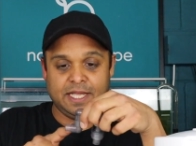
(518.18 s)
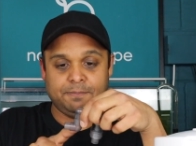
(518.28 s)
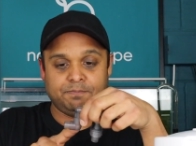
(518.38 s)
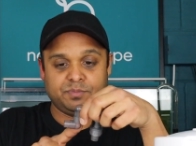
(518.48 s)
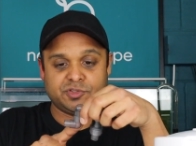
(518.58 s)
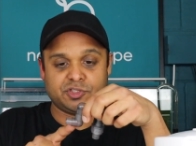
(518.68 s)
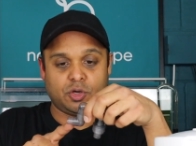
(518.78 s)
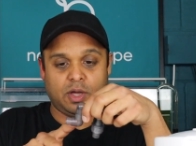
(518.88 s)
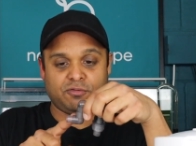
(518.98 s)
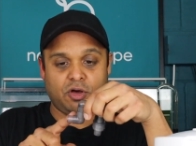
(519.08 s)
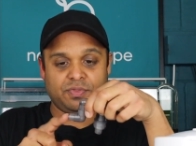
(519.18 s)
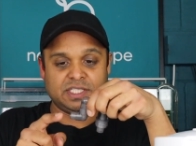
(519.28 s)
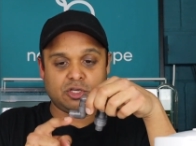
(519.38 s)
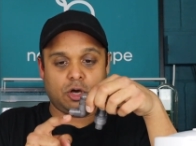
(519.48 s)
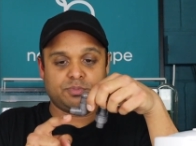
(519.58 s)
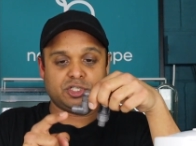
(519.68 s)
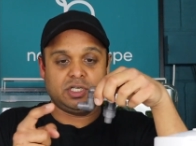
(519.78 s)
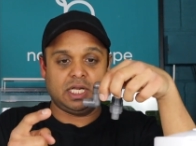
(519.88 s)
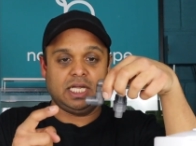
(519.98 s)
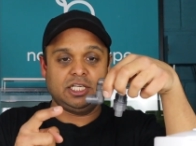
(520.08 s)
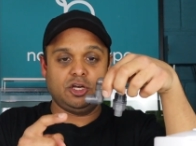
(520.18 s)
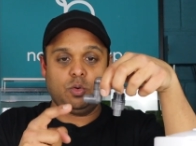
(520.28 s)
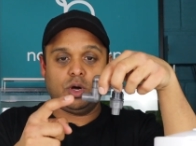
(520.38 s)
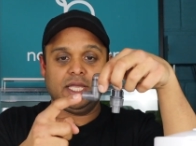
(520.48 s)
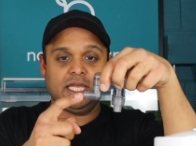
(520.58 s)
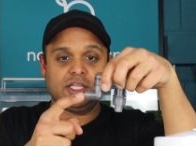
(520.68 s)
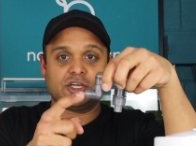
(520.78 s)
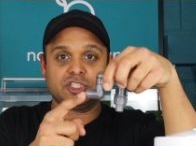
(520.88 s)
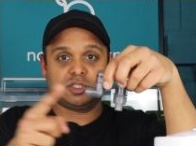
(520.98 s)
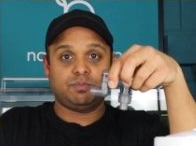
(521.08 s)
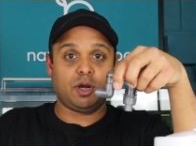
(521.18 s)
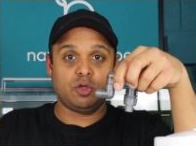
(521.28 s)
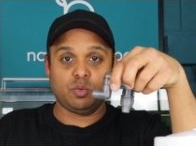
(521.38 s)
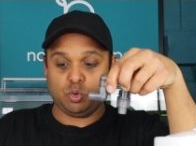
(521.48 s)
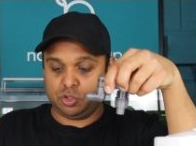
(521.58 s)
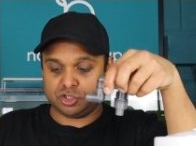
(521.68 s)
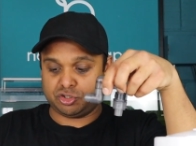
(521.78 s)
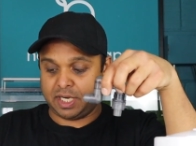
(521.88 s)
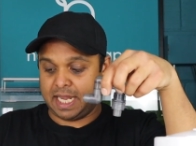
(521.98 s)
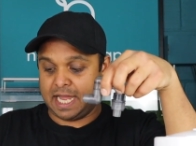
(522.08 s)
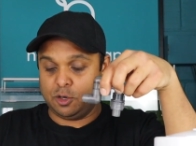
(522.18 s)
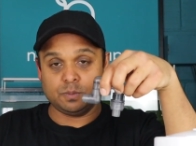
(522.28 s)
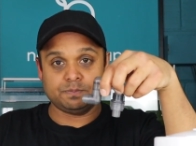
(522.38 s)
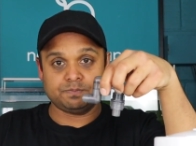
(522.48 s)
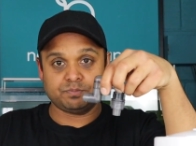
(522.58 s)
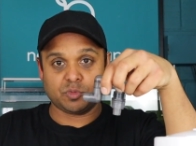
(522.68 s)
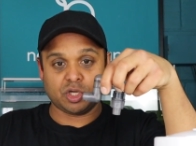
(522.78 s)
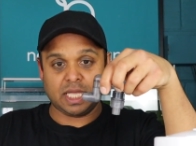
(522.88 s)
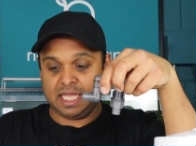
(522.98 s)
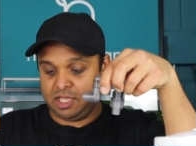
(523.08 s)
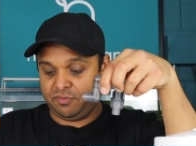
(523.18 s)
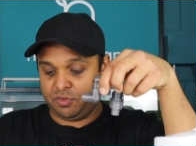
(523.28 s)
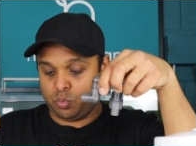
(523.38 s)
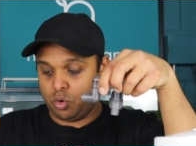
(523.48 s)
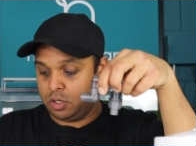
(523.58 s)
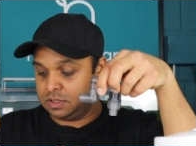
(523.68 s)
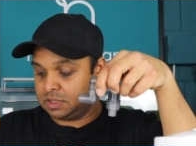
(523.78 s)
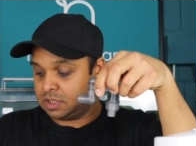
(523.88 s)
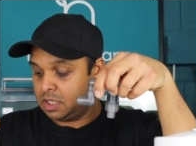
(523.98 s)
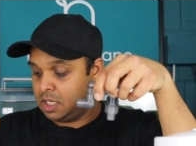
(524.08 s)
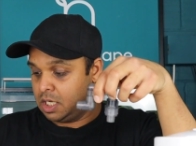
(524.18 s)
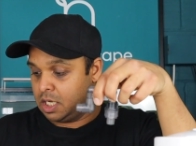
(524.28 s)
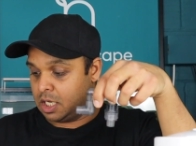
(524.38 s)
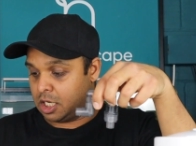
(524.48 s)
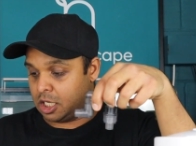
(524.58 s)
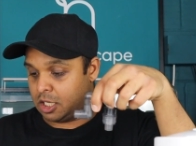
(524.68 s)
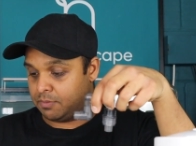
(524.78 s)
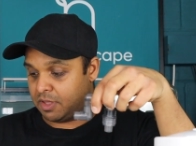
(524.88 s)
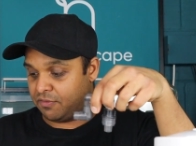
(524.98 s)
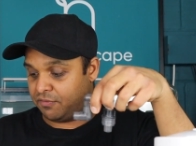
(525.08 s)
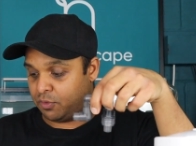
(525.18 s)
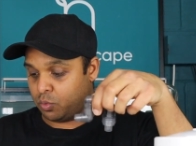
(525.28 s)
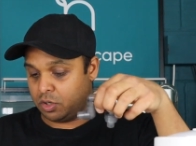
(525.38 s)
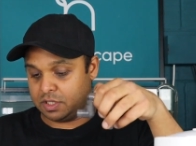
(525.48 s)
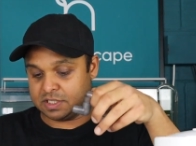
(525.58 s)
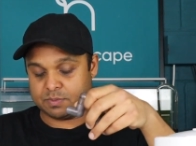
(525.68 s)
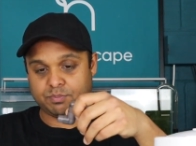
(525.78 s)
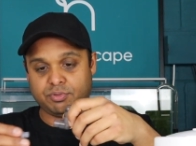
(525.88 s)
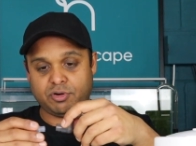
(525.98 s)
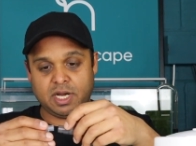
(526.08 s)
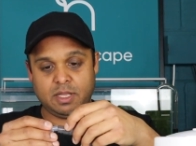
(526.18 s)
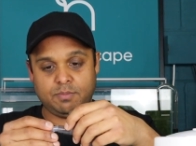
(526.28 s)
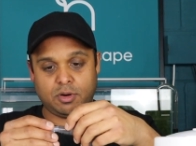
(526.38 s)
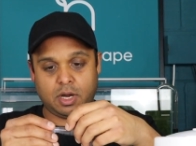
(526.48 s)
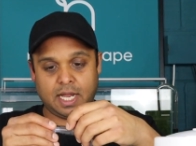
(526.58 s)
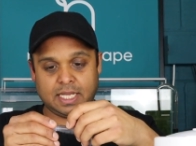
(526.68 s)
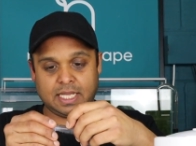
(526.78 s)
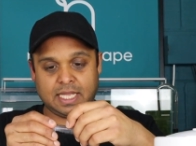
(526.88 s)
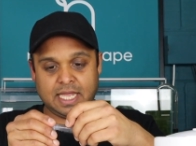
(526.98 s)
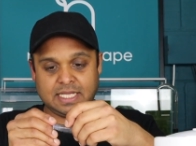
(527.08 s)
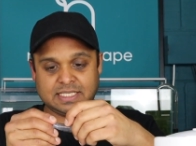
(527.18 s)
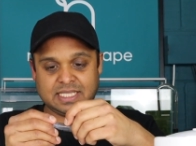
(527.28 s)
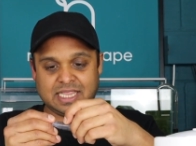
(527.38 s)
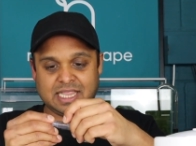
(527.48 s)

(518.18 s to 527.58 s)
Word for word: there. So I've got this option, and you know what here, you can just blow the water straight out, okay, if you want. Um, if you want a spray bar, I guess